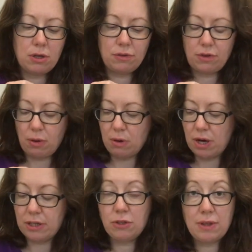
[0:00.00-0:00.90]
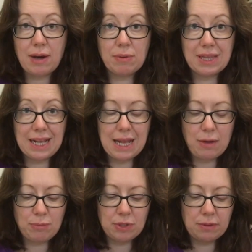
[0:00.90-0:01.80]
So I do that with
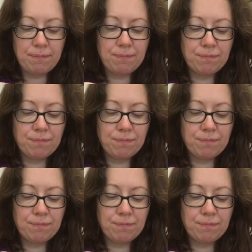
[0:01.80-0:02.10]
clips,